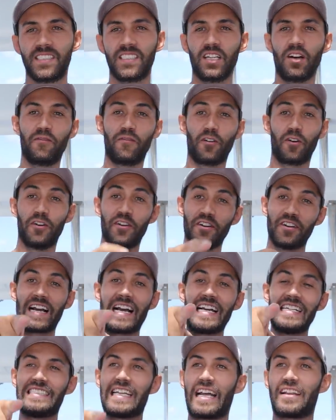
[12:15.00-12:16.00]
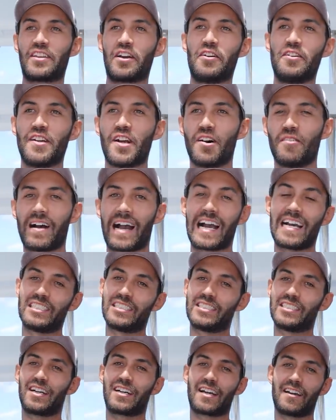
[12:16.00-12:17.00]
So for you guys that don't know, I
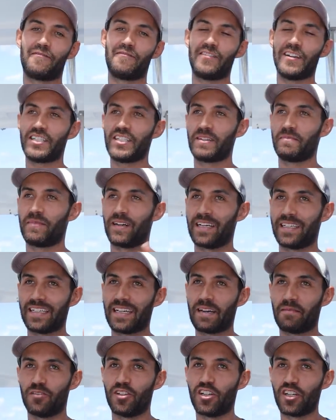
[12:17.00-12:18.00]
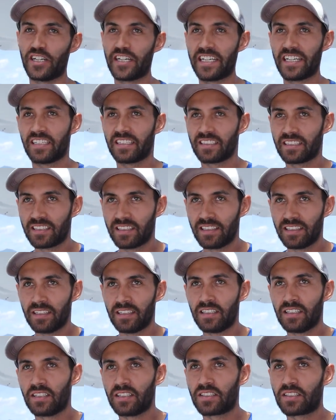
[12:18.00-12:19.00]
suck at fishing, but yeah, I'm learning.
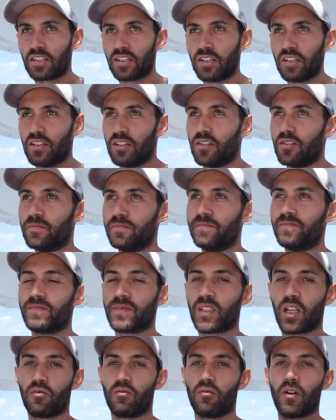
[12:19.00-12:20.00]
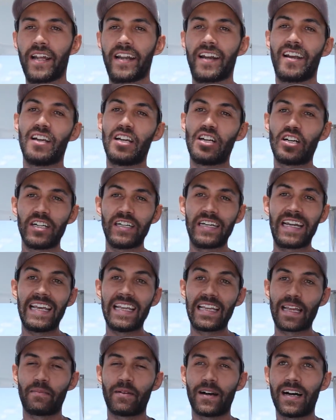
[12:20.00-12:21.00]
So what I learned
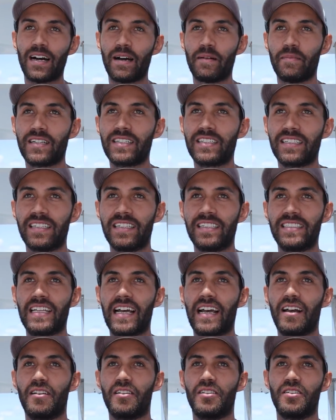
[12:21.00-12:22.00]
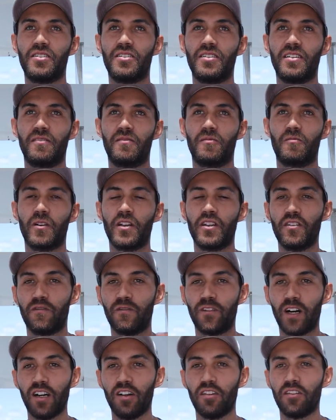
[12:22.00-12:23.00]
in the Bahamas is that when you
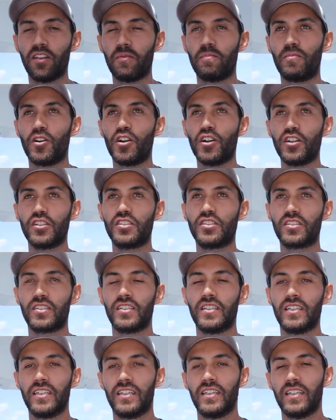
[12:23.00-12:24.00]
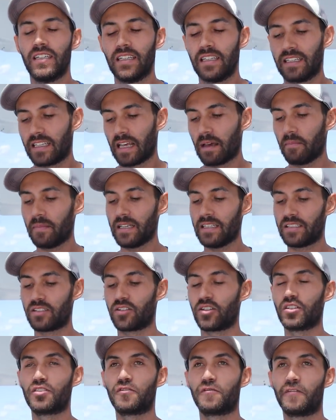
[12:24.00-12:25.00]
follow the birds, that means
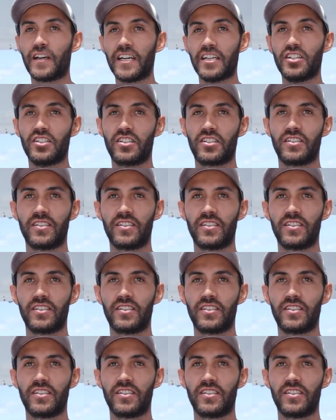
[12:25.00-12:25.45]
there's fish.